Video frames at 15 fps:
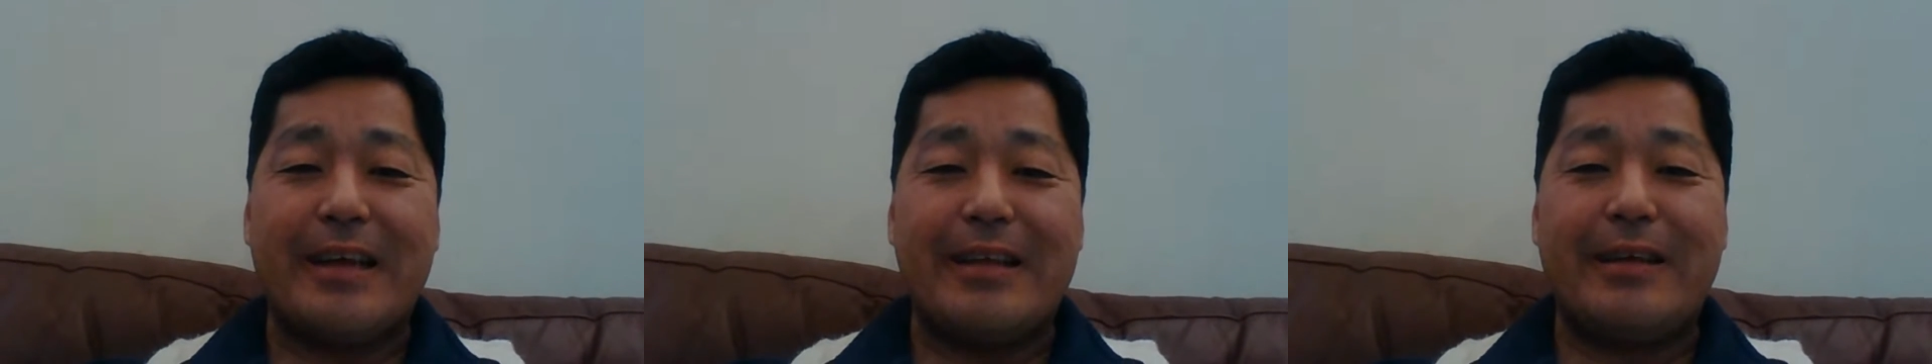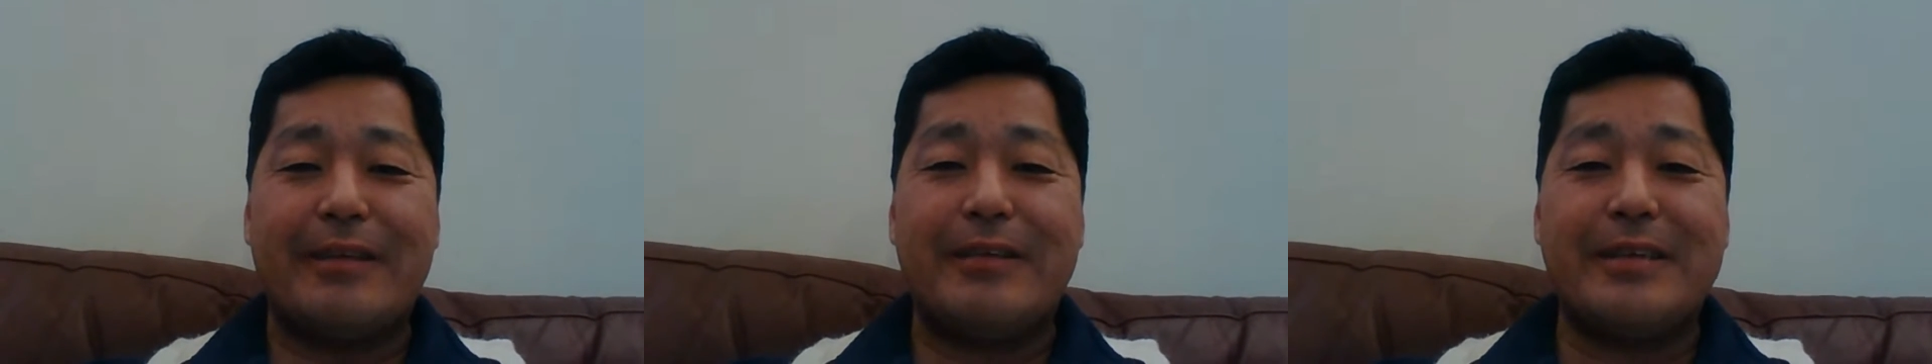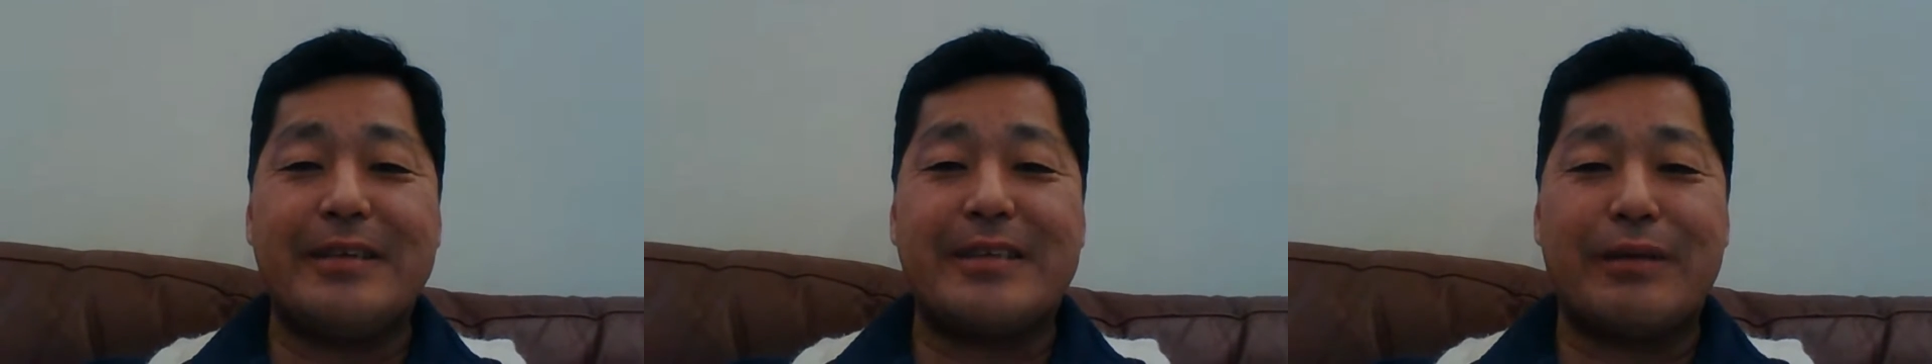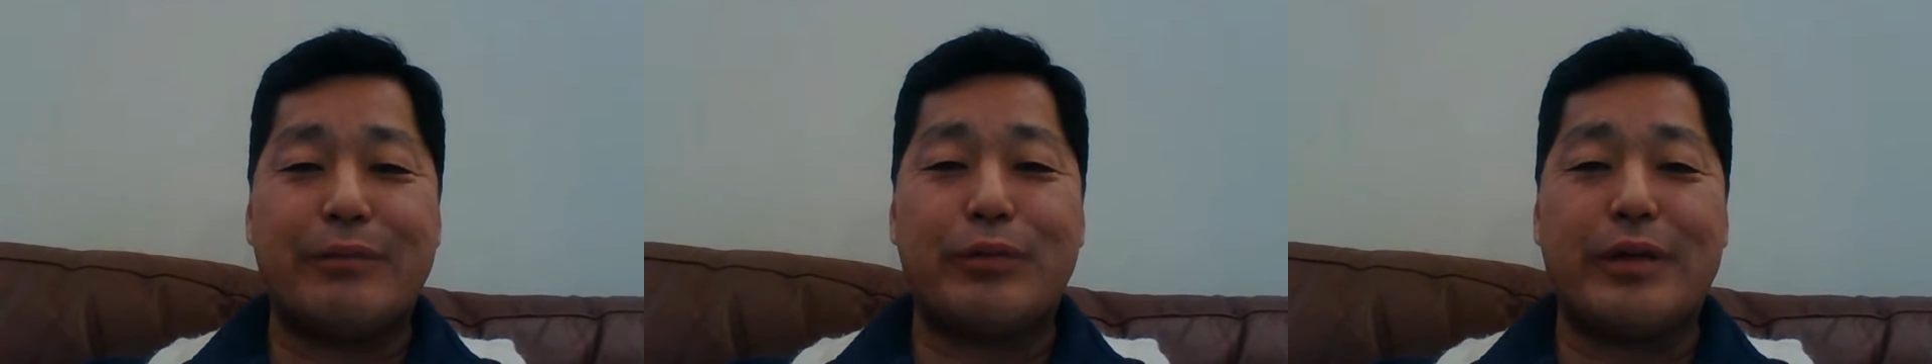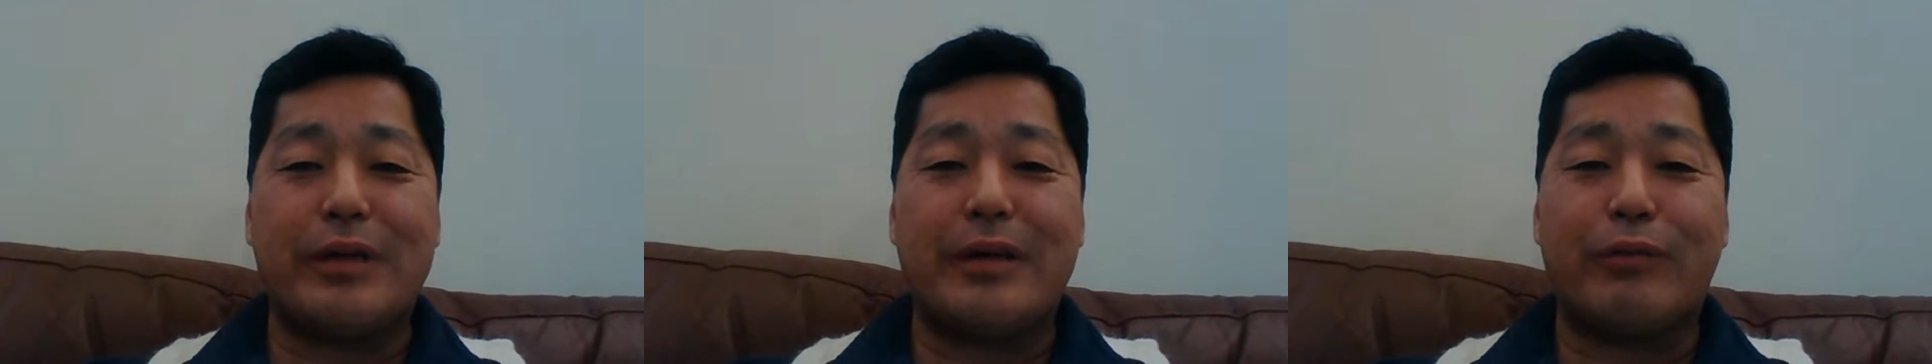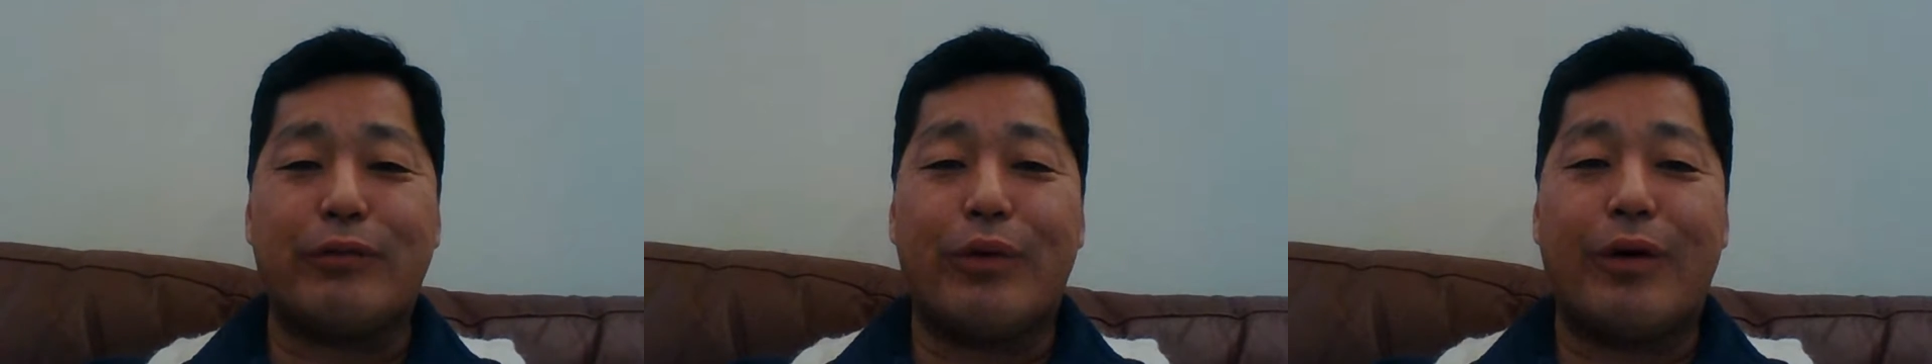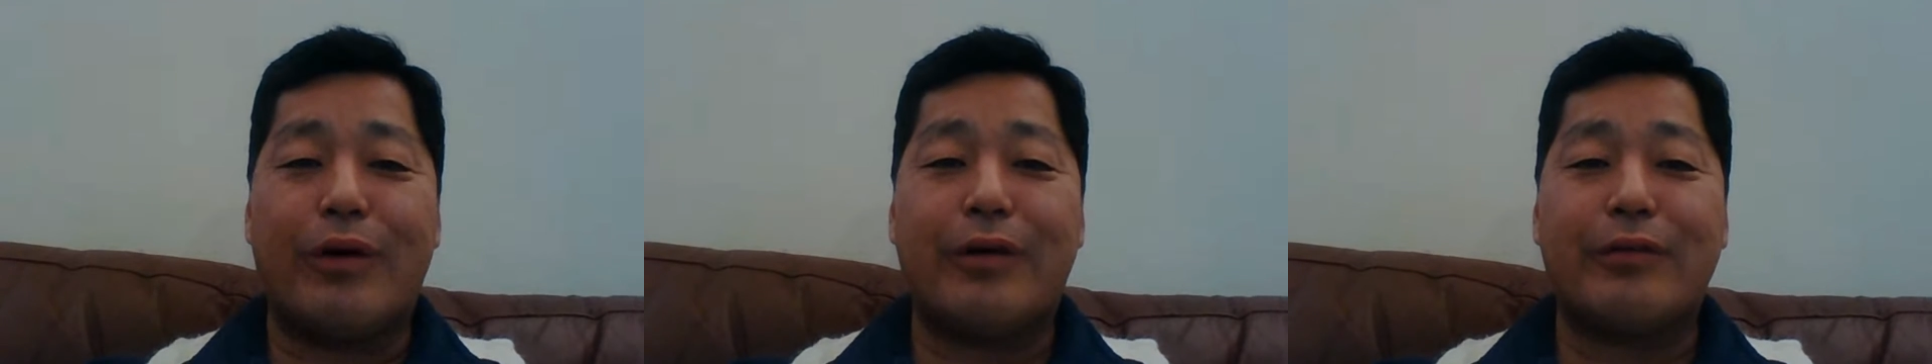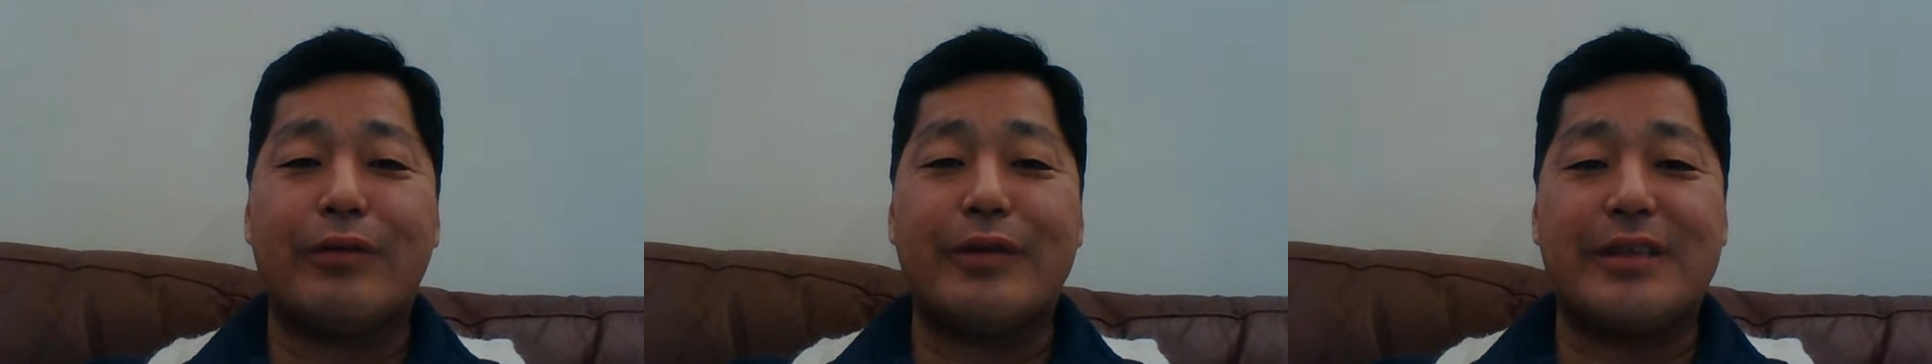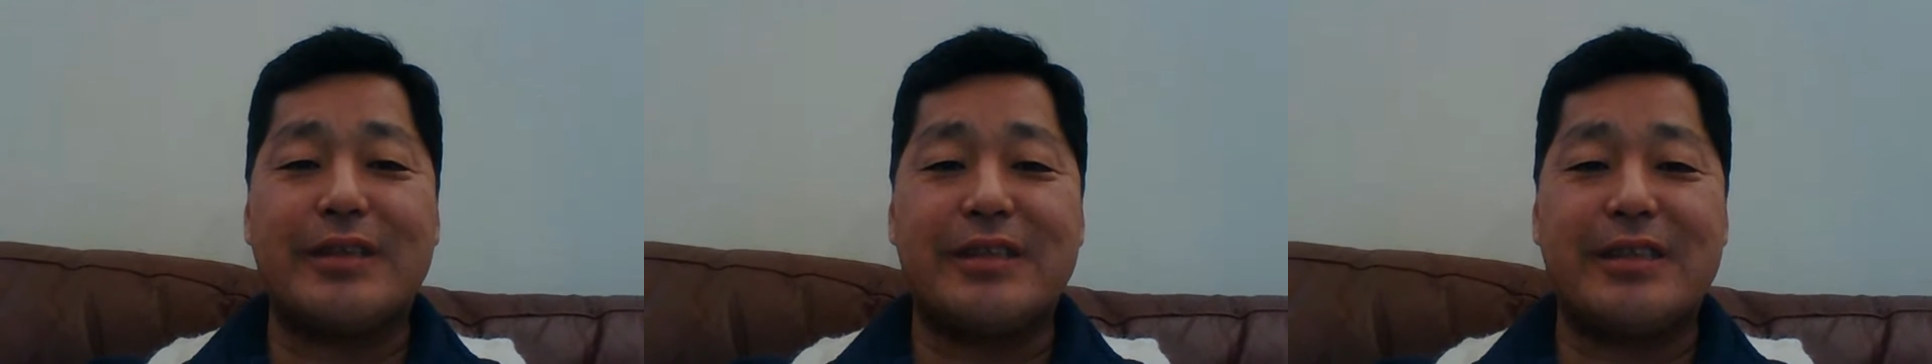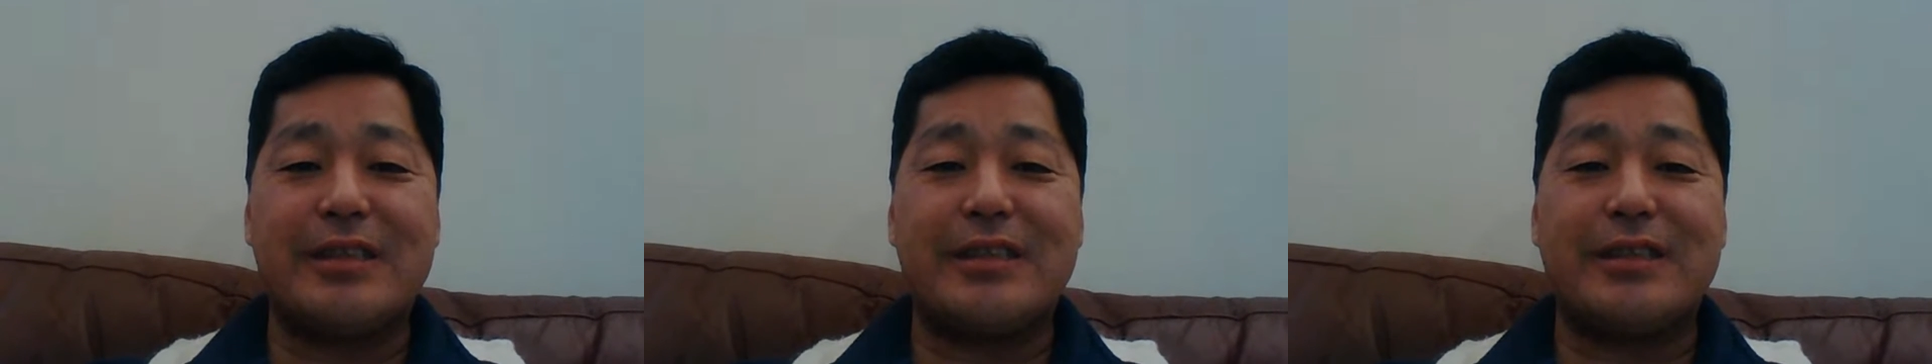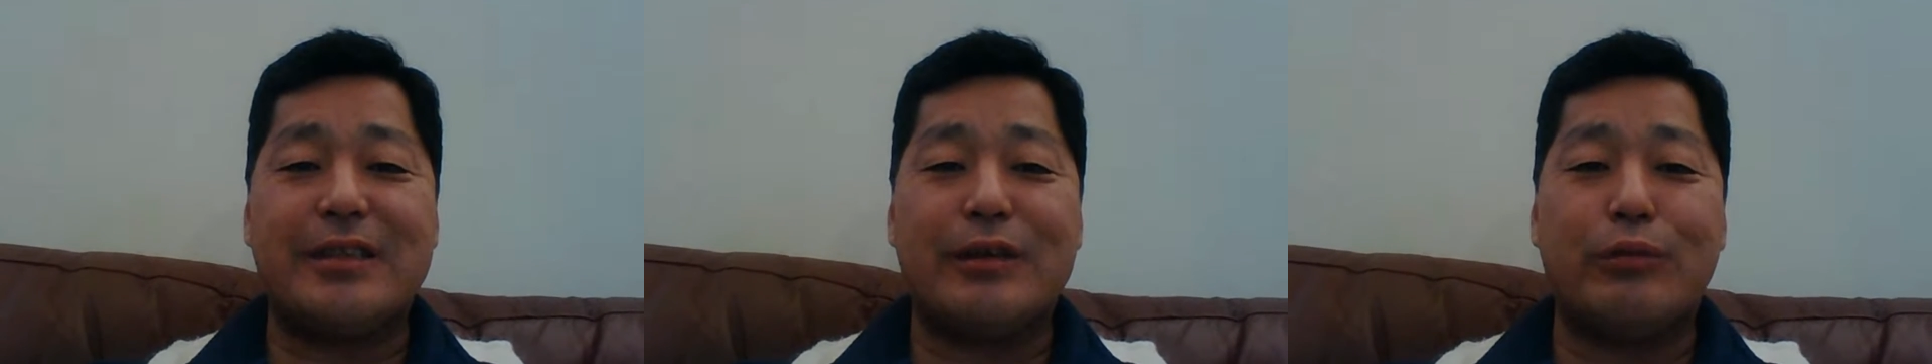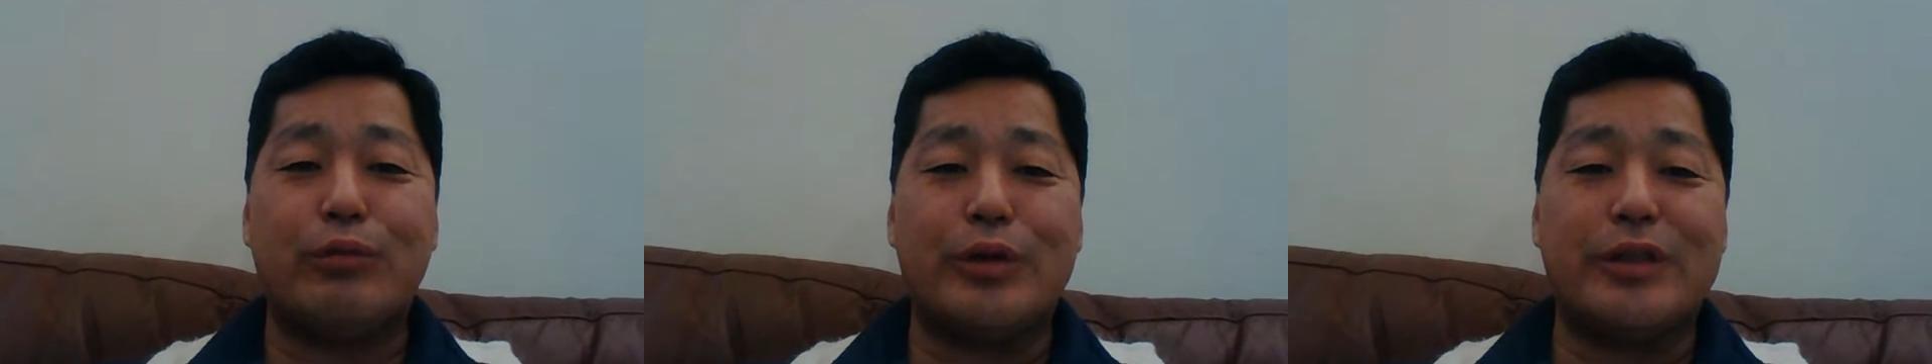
there is something wrong with the system,